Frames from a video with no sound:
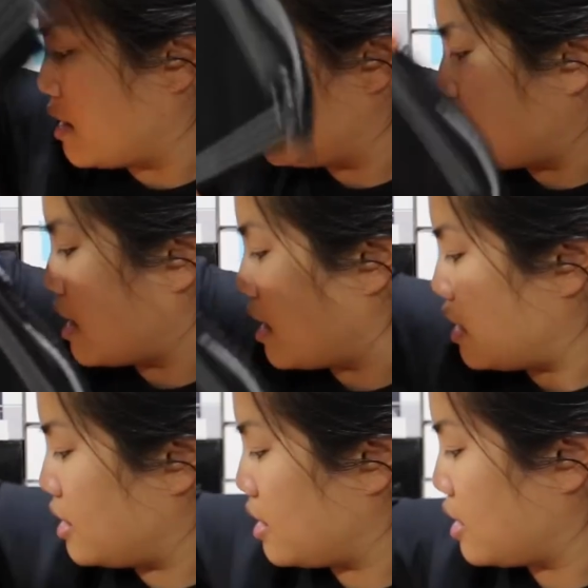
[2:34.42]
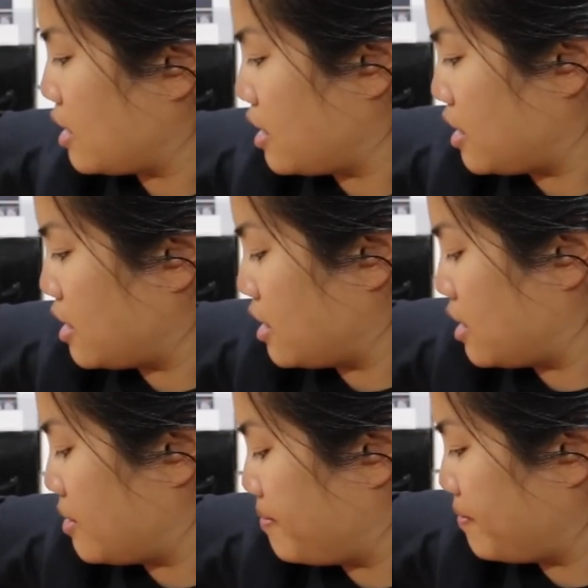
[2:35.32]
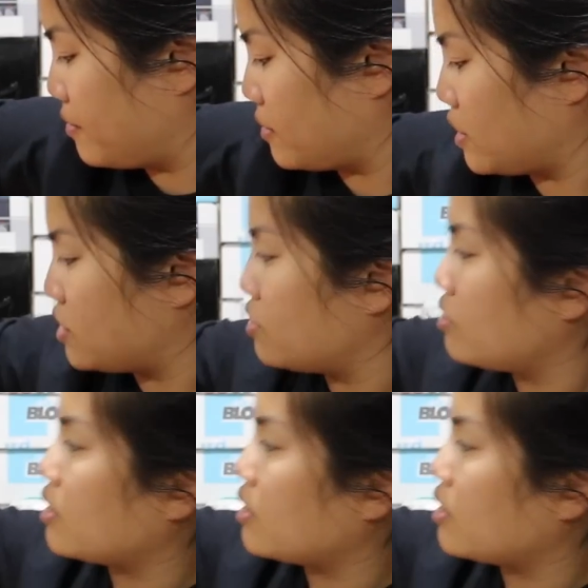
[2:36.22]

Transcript: And then, let's do